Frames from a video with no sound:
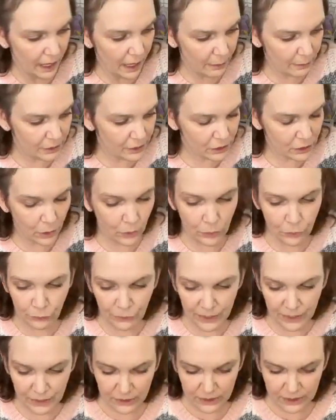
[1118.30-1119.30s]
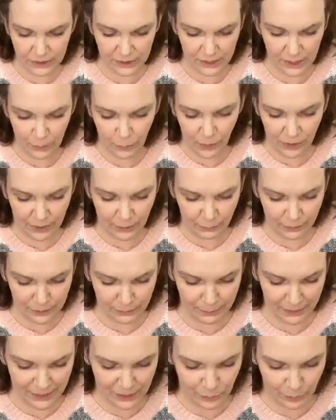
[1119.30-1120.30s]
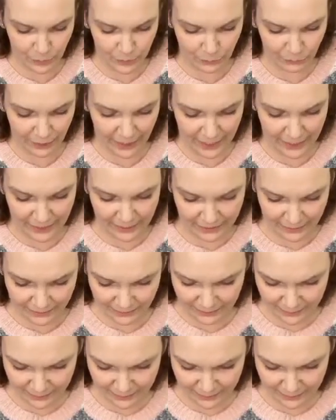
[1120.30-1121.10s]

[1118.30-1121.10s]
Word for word: I was so thrilled to see one that was mixed with the red.